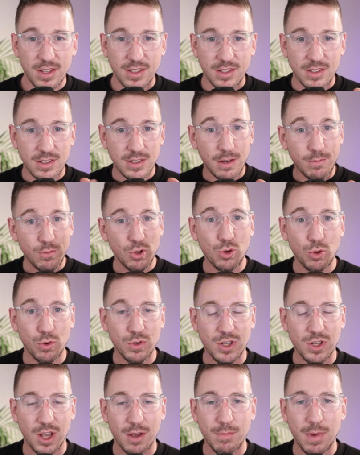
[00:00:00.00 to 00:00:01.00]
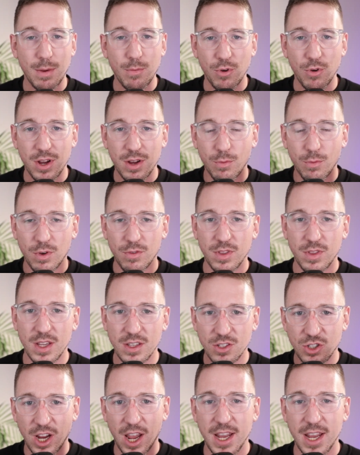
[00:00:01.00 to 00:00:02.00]
some short-term memory with these
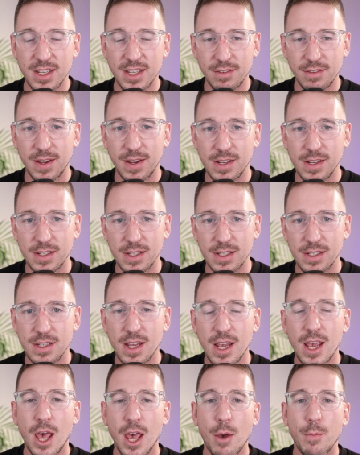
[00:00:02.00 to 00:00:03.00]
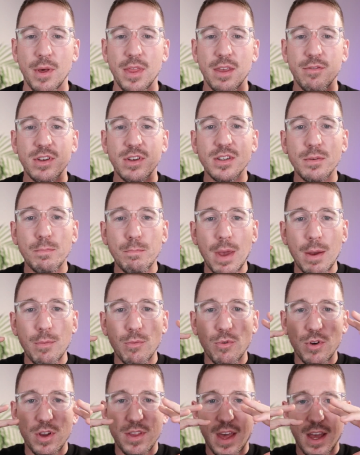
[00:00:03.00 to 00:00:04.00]
chat interfaces, but there isn't
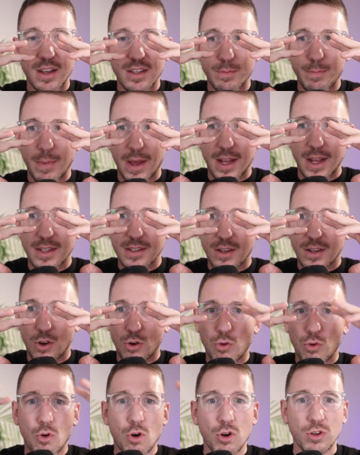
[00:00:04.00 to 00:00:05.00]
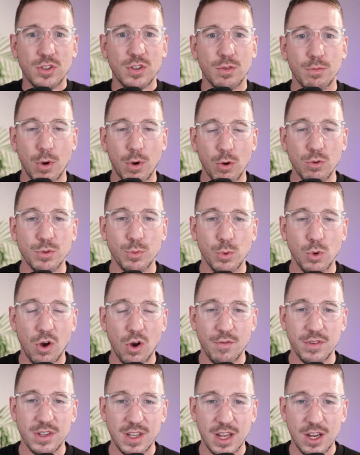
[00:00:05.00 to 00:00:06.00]
memory that spans across multiple
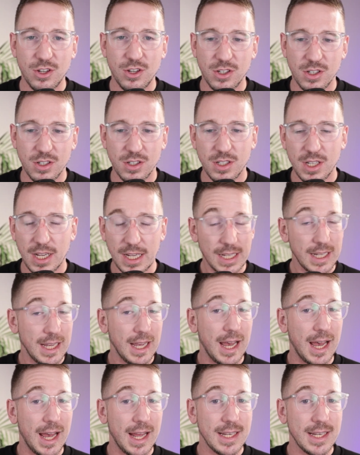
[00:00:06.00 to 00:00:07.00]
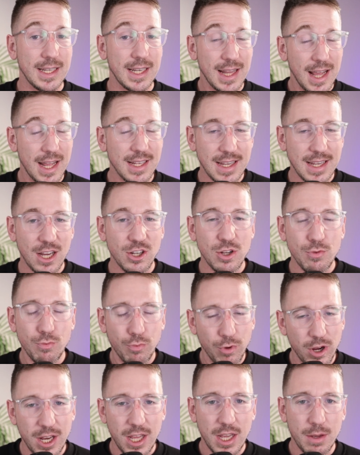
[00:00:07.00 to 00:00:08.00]
conversations. And that's actually
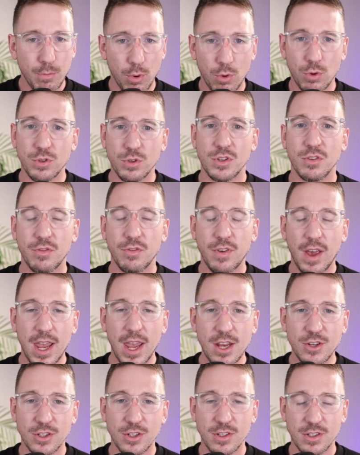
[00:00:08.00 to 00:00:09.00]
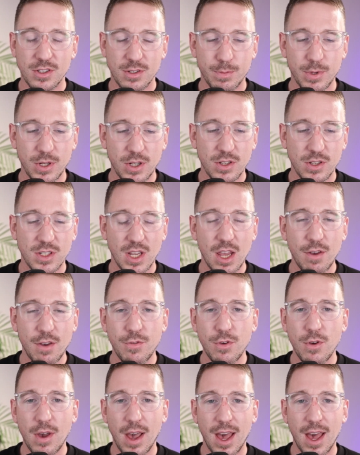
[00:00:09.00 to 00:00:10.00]
really important for agents, because if
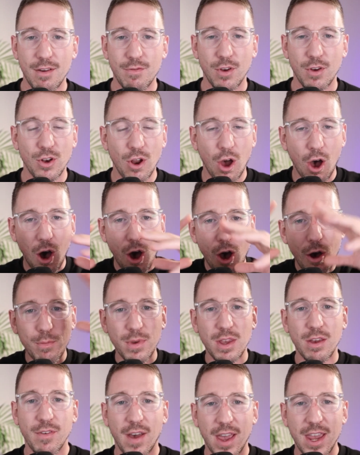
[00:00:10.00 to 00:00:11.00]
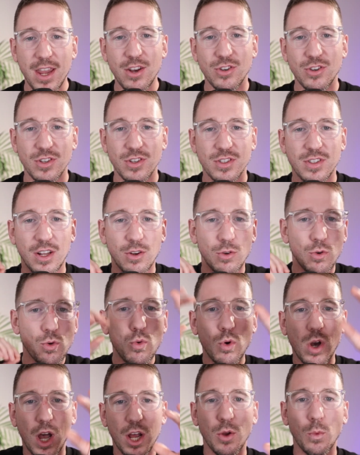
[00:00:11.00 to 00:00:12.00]
you have an army of agents that are all
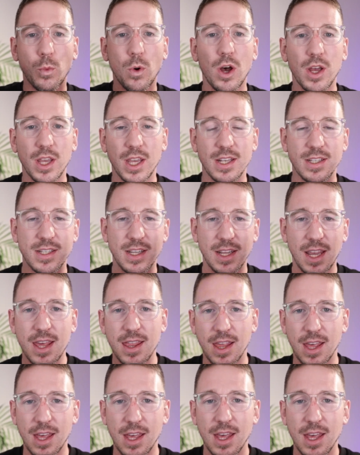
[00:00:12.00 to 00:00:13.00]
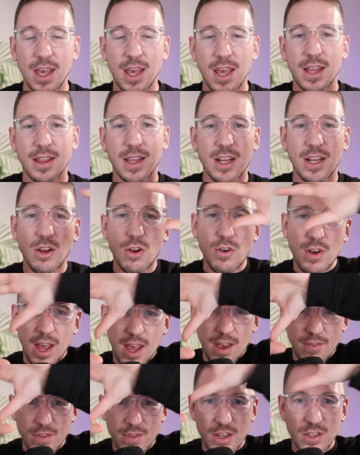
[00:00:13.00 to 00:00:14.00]
kind of working together, they don't
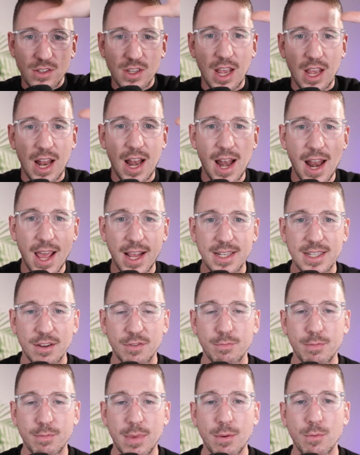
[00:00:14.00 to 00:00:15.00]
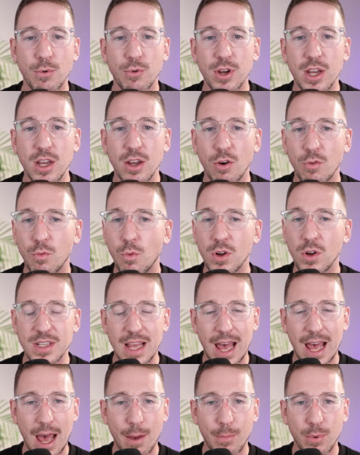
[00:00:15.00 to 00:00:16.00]
have this collective memory of what's
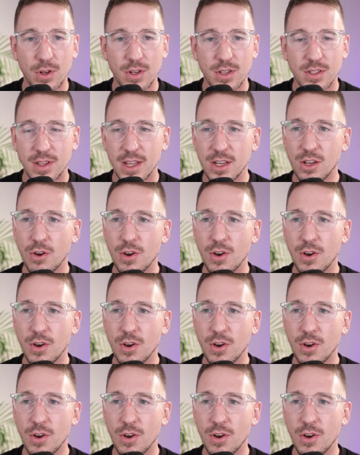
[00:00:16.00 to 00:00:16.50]
happened. They don't